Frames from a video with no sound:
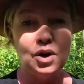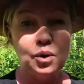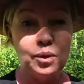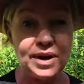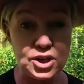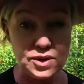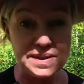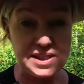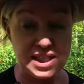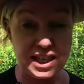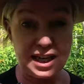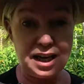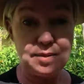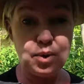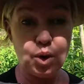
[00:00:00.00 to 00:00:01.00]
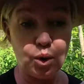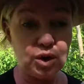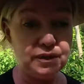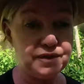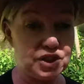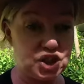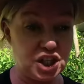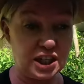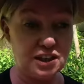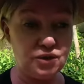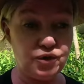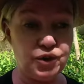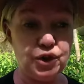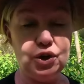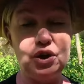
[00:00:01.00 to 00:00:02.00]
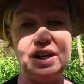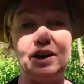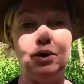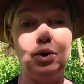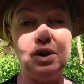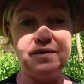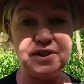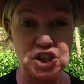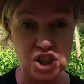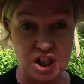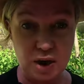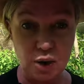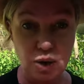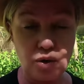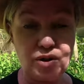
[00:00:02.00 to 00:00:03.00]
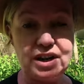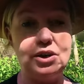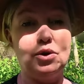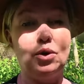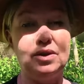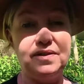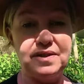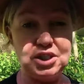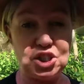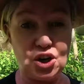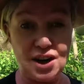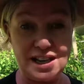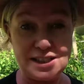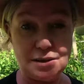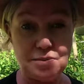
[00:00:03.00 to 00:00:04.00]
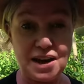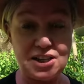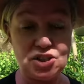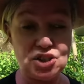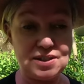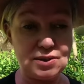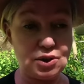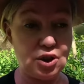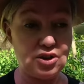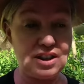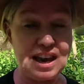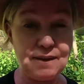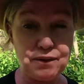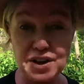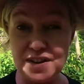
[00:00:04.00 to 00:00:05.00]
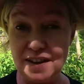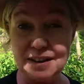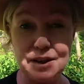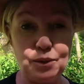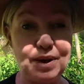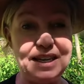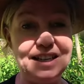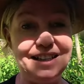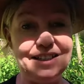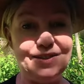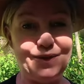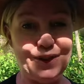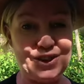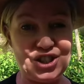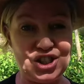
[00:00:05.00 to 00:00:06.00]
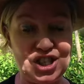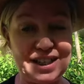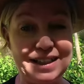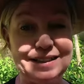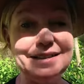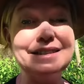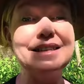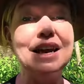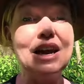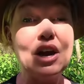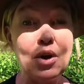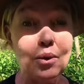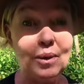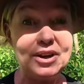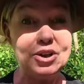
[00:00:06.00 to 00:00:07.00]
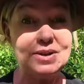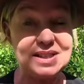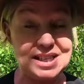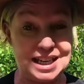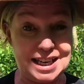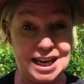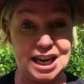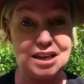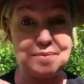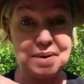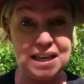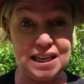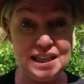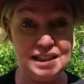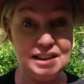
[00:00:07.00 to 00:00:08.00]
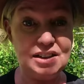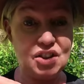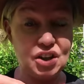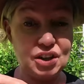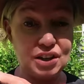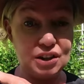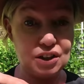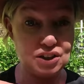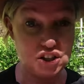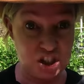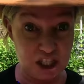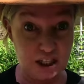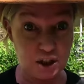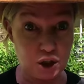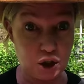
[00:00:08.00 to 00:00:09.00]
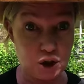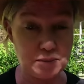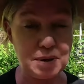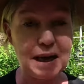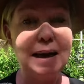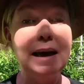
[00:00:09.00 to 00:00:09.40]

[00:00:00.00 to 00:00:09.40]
We used to keep all of the chicken food and all of the shell grit and all of the diatomaceous earth, everything that we needed for the chickens, we used to keep in the chicken coop.